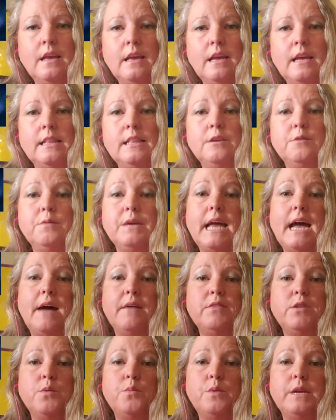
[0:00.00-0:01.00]
Then we
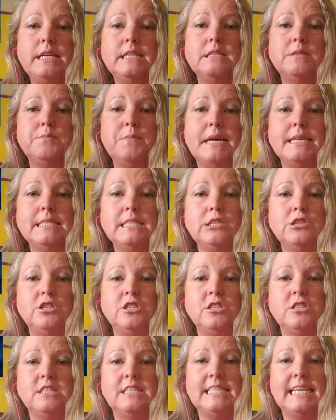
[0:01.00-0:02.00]
have the winged
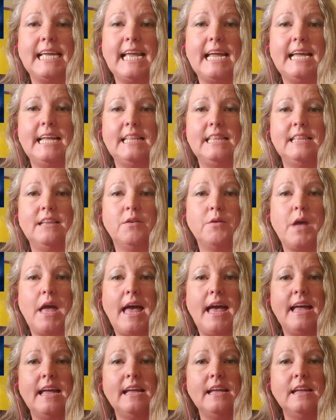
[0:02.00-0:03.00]
messengers again.
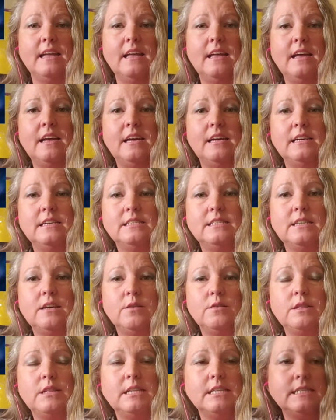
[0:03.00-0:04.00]
Okay,
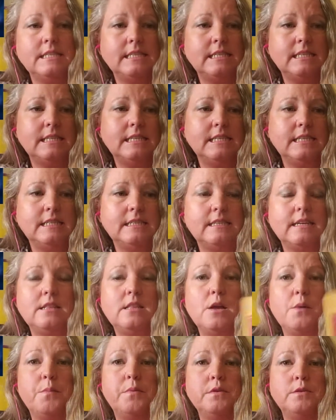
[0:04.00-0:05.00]
so this is the
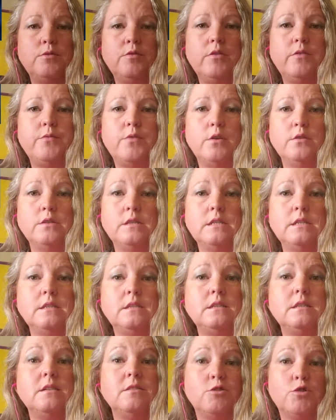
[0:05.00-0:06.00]
number 2 of
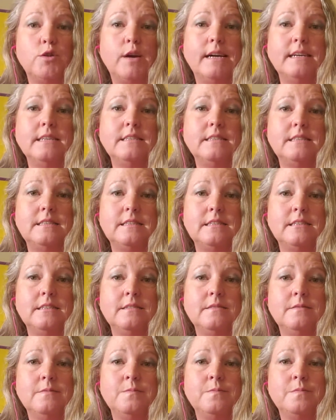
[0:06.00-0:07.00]
roses. Trust,
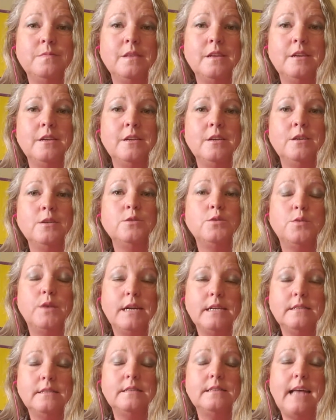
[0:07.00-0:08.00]

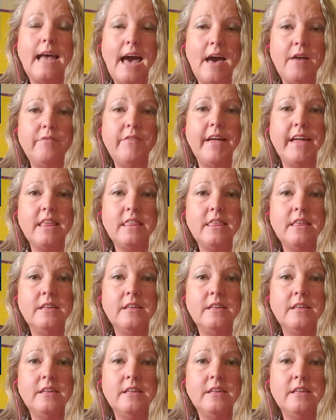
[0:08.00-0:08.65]
have faith.